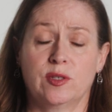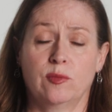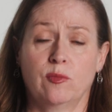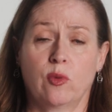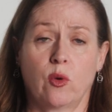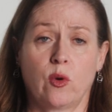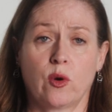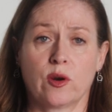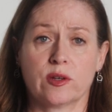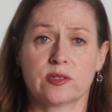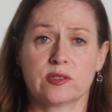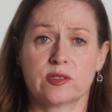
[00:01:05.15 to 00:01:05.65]

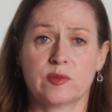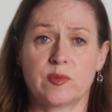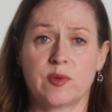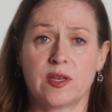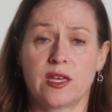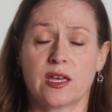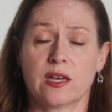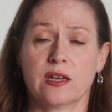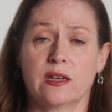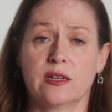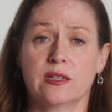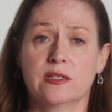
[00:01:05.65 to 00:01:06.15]
important
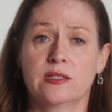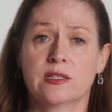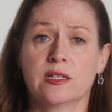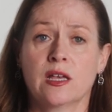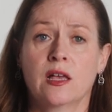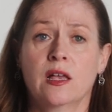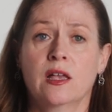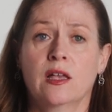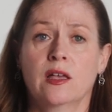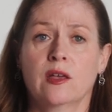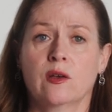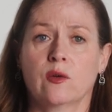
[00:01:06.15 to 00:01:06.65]
because
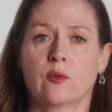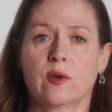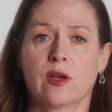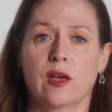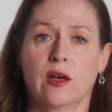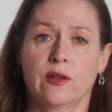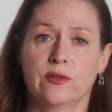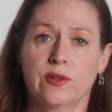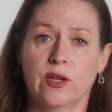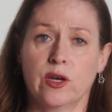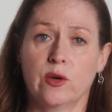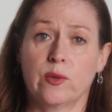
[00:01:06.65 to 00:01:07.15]
we
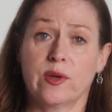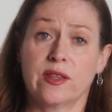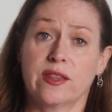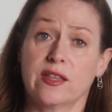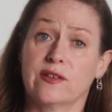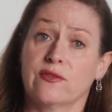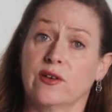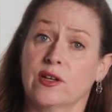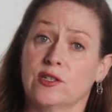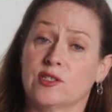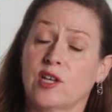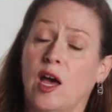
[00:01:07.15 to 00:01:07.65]
all know we
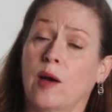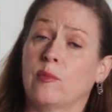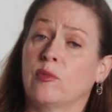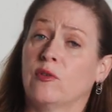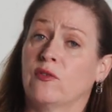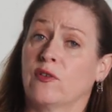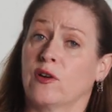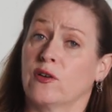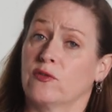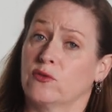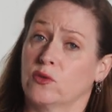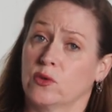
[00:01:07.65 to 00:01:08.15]
live on top
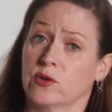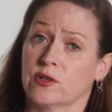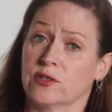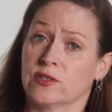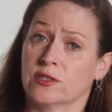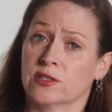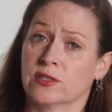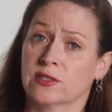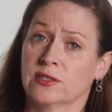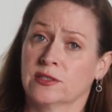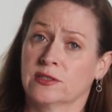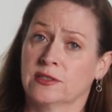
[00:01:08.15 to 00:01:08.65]
of our
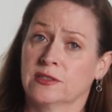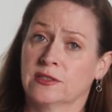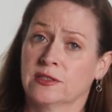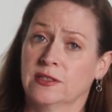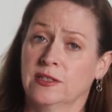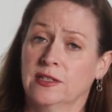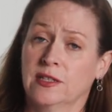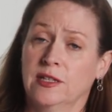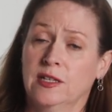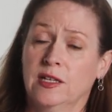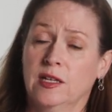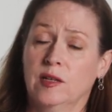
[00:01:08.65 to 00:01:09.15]
floors.
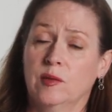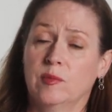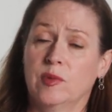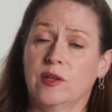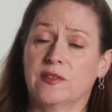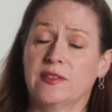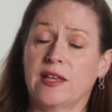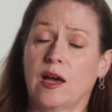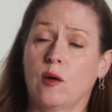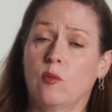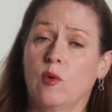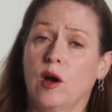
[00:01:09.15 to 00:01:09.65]

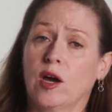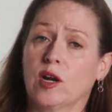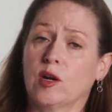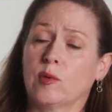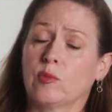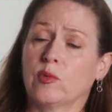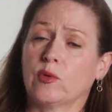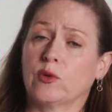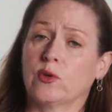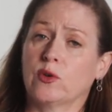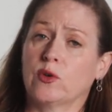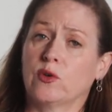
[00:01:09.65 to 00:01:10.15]
But that
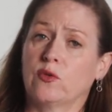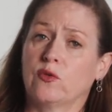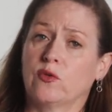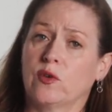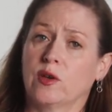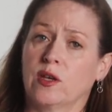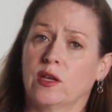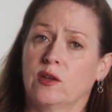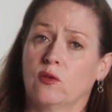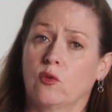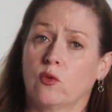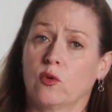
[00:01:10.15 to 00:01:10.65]
waterproof,
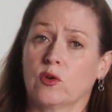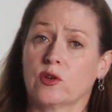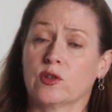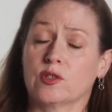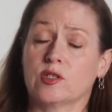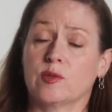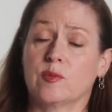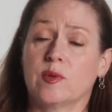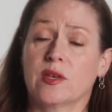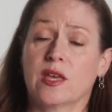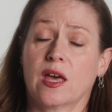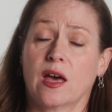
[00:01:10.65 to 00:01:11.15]
in order
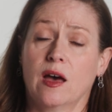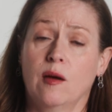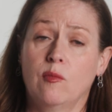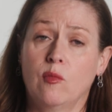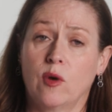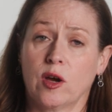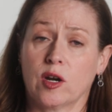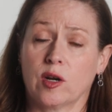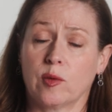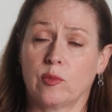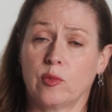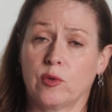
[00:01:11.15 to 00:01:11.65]
to become
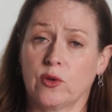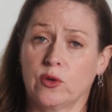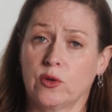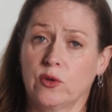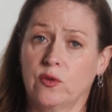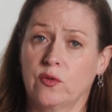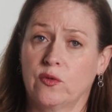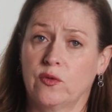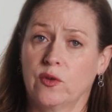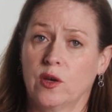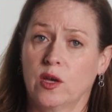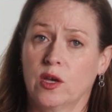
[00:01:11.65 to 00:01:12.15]

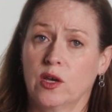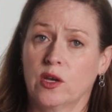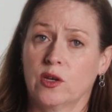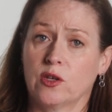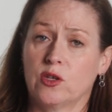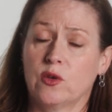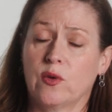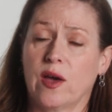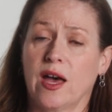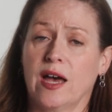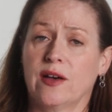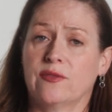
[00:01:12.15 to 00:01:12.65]
waterproof,
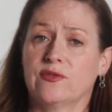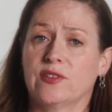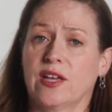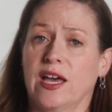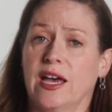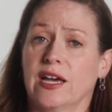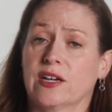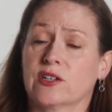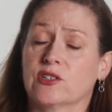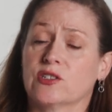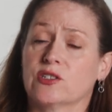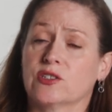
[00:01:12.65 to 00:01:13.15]
you have to
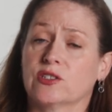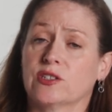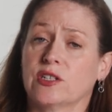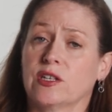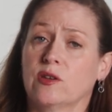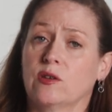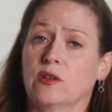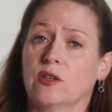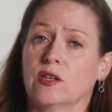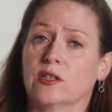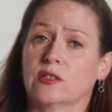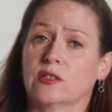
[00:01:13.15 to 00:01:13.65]

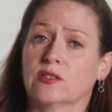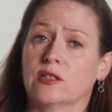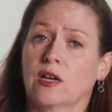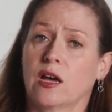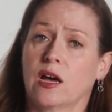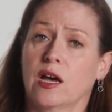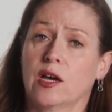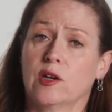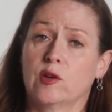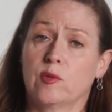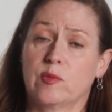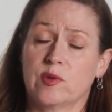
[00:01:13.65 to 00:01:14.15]
actually
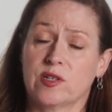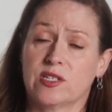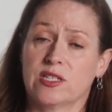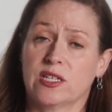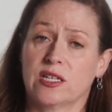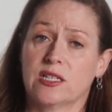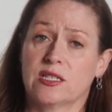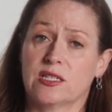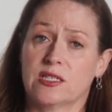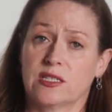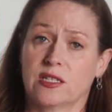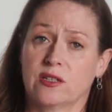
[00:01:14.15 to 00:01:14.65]

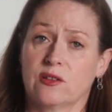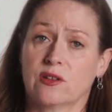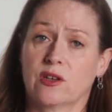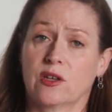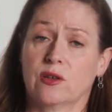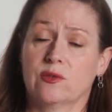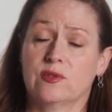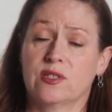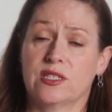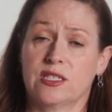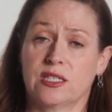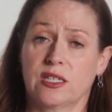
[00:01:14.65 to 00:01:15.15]
100%
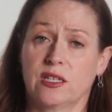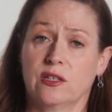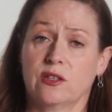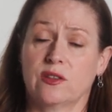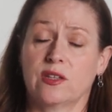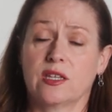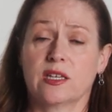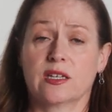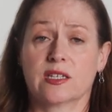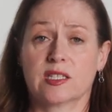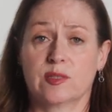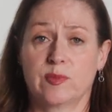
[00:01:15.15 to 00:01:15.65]
silicone seal
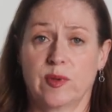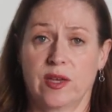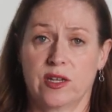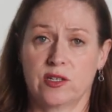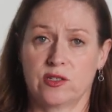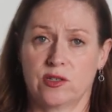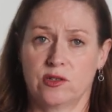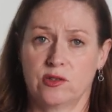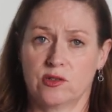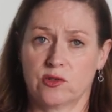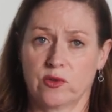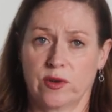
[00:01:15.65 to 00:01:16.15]
the
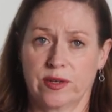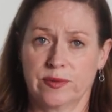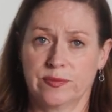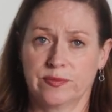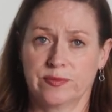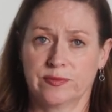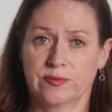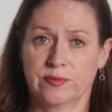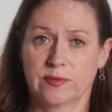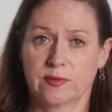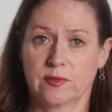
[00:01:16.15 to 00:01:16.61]
expansion joint.